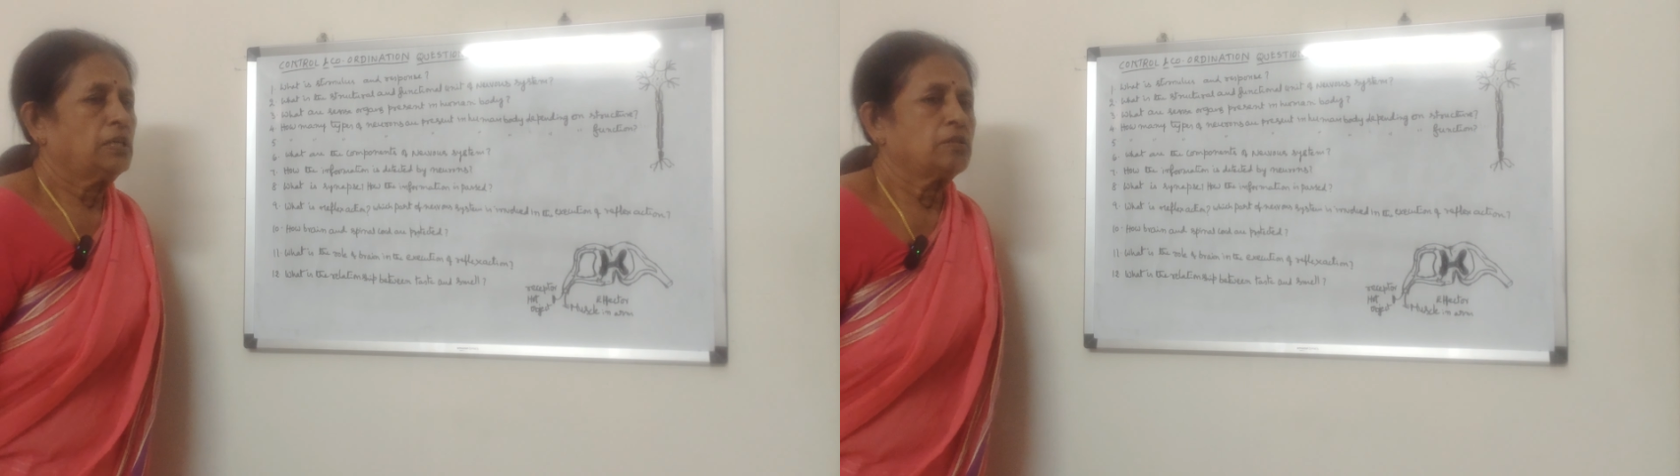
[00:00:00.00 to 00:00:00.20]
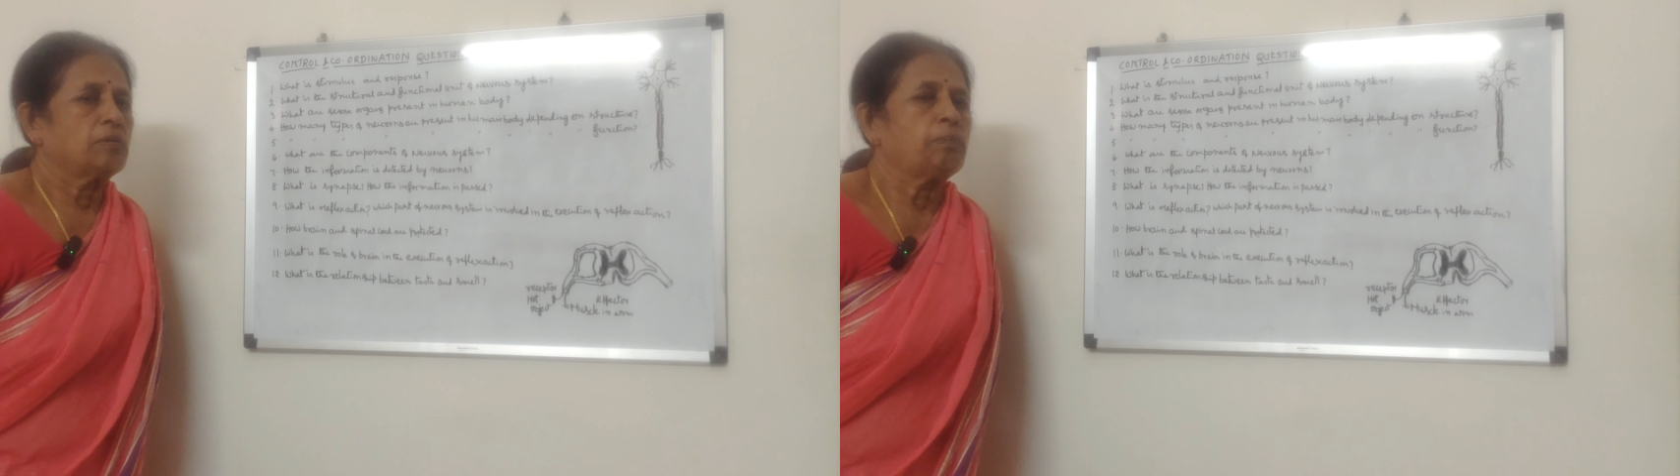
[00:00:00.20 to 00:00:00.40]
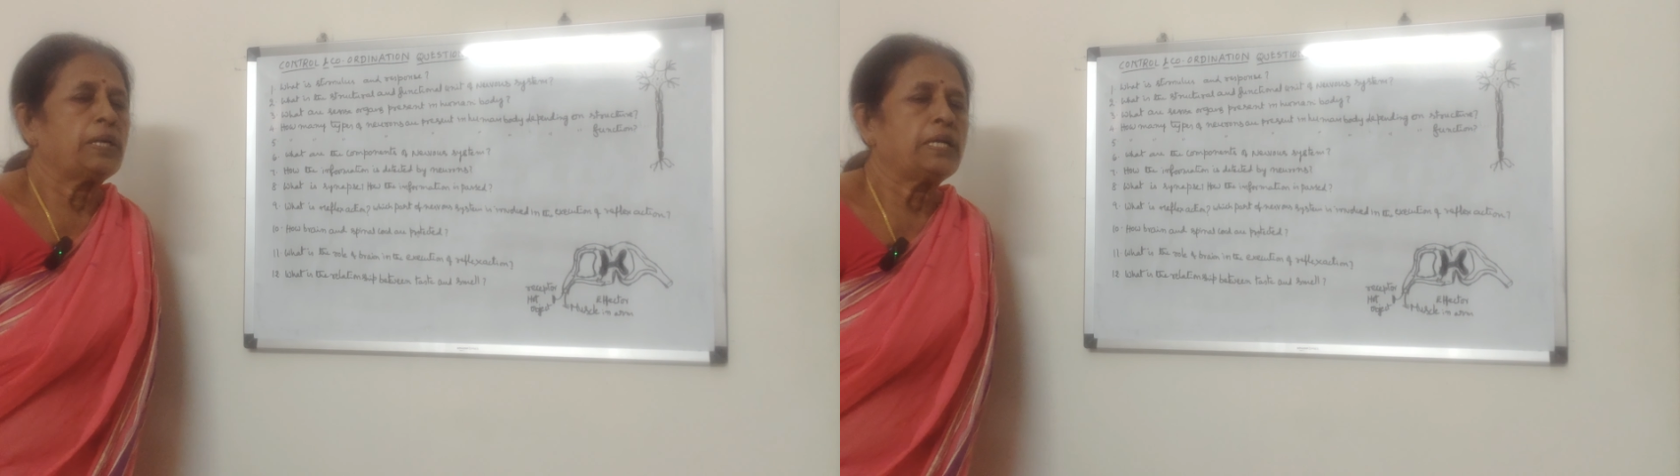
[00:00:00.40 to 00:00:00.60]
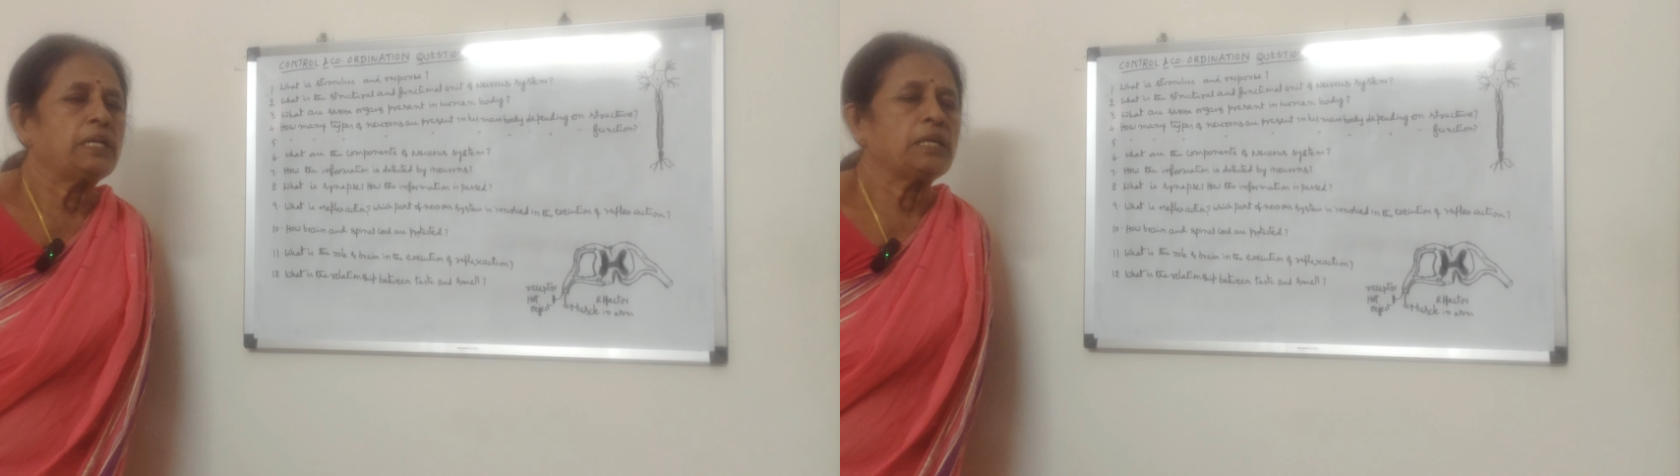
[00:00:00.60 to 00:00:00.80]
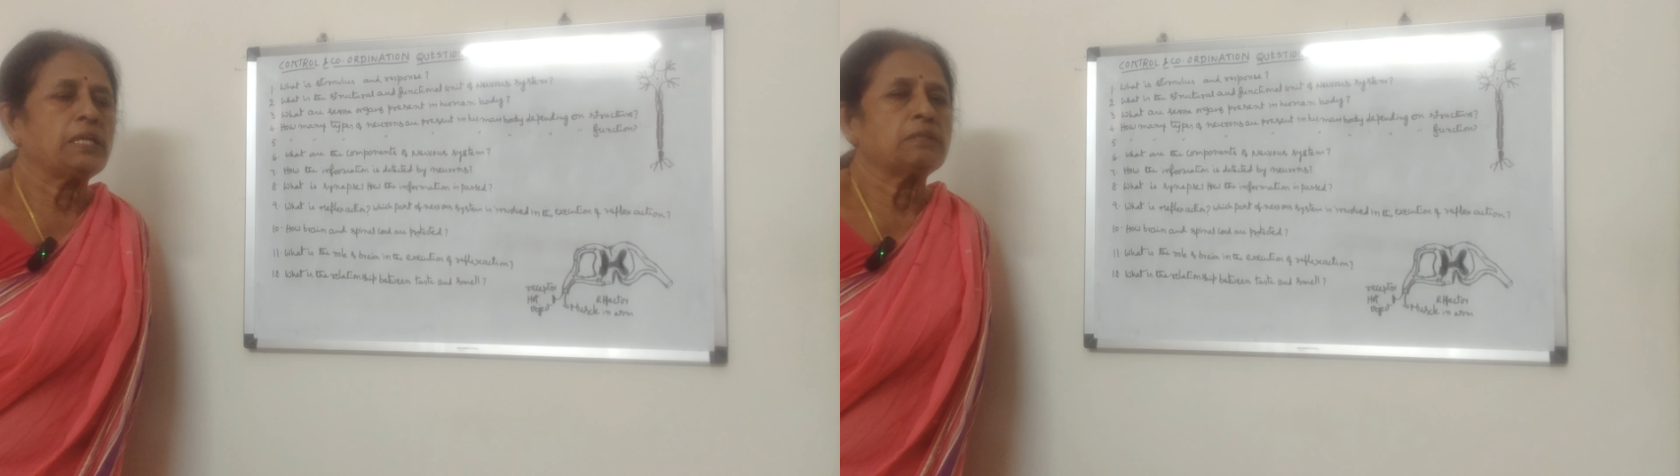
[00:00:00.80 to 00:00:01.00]
So
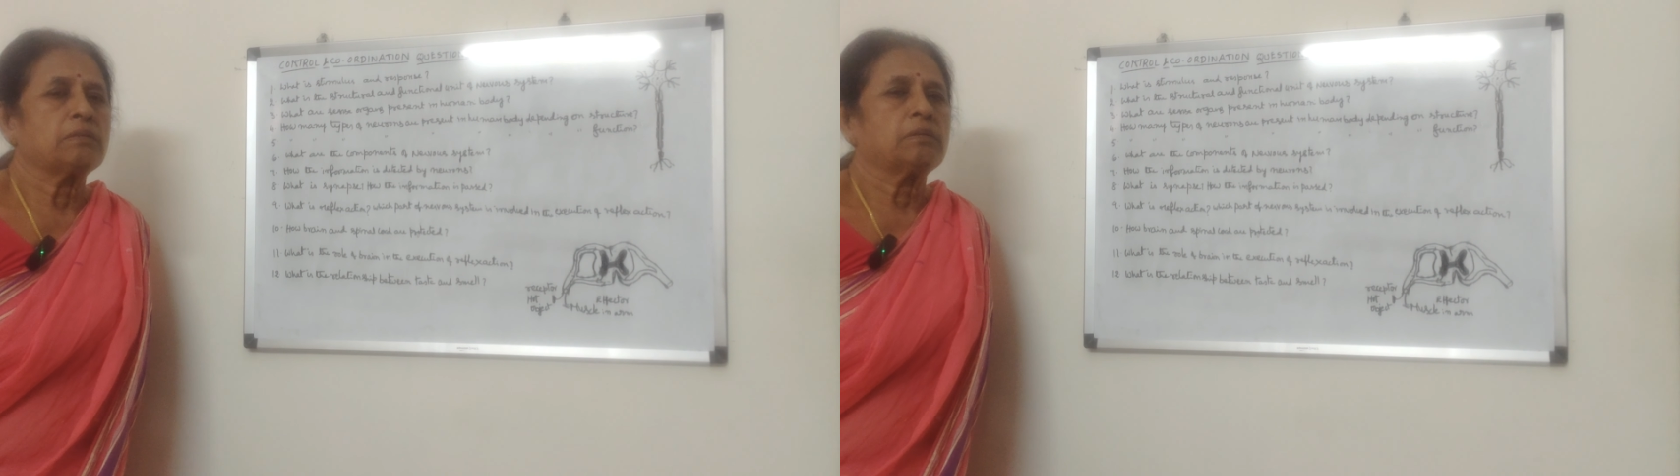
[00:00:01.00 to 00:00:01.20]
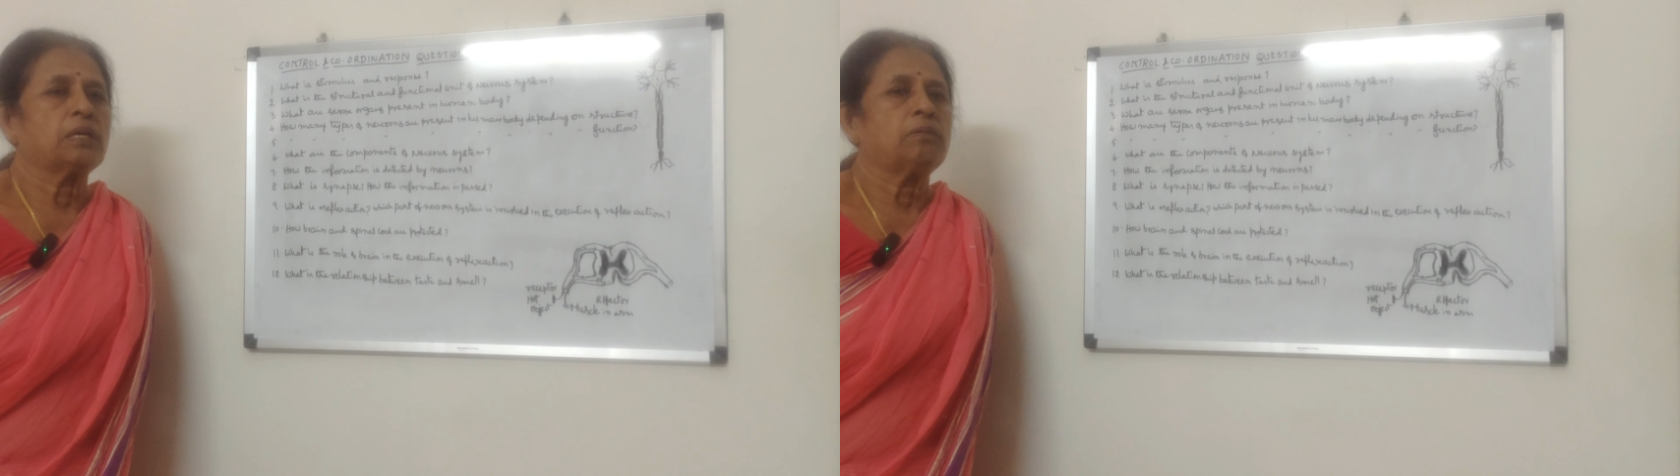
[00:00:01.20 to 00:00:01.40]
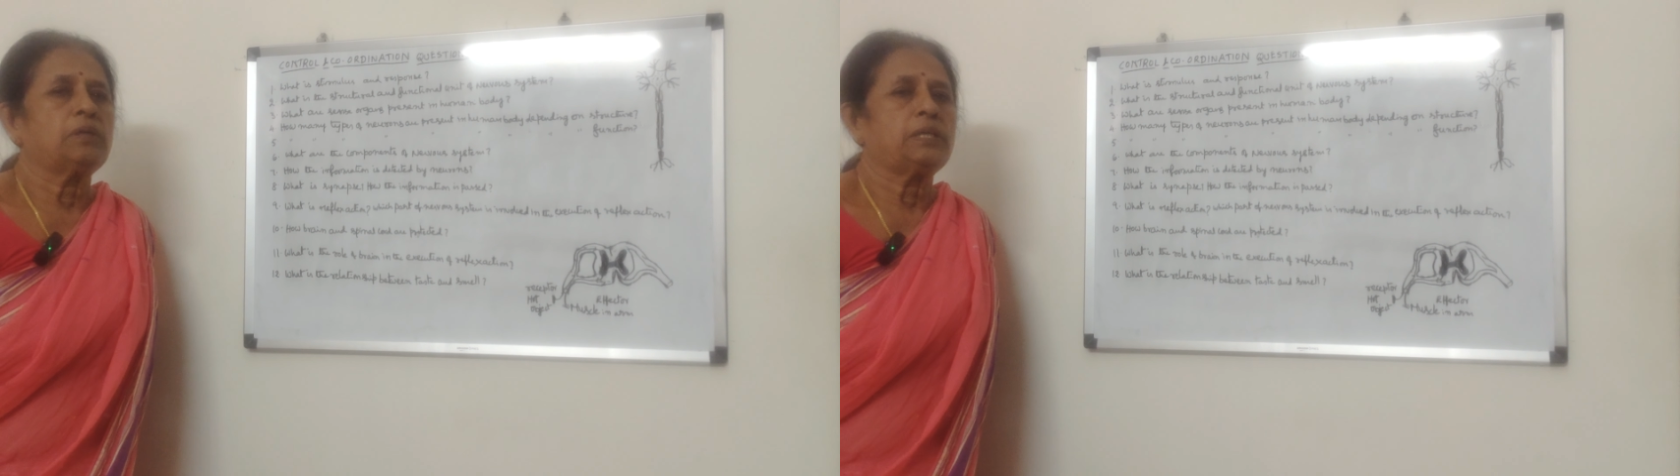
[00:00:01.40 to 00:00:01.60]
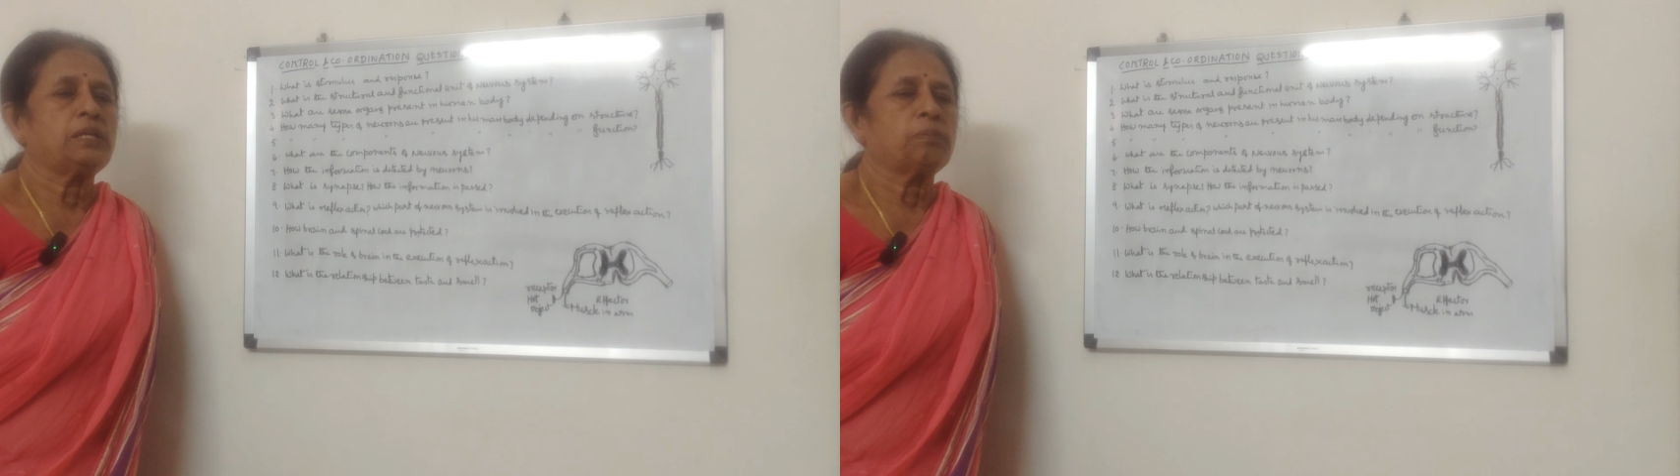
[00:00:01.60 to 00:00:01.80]
brain is covered